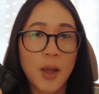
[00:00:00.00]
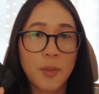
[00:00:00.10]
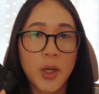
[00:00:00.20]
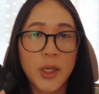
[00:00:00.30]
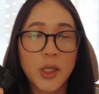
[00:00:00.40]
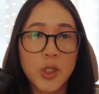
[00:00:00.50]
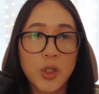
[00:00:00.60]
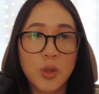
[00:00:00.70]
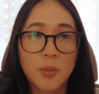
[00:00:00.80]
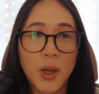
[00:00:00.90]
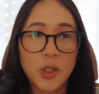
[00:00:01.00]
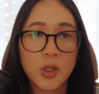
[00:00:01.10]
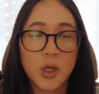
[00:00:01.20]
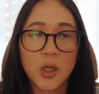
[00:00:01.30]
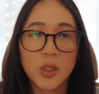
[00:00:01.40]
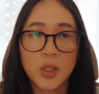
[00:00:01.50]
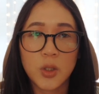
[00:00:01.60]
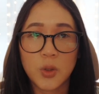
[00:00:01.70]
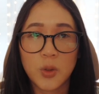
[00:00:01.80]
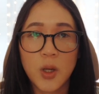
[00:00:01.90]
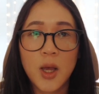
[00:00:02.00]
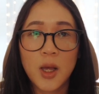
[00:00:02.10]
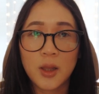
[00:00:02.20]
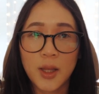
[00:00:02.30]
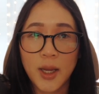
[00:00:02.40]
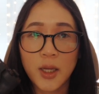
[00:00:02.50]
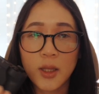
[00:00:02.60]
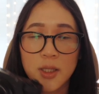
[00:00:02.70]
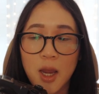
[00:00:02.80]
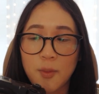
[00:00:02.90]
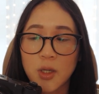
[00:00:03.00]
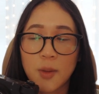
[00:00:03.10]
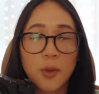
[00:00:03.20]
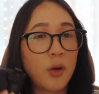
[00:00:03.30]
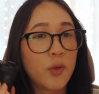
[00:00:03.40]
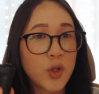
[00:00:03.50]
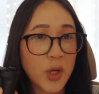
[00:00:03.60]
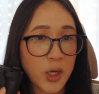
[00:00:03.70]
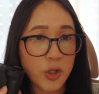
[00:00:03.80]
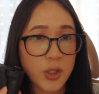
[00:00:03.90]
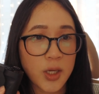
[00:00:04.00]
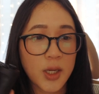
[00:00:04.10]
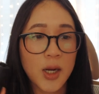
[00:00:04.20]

I'm going to make sure to link this camera down below if you're interested.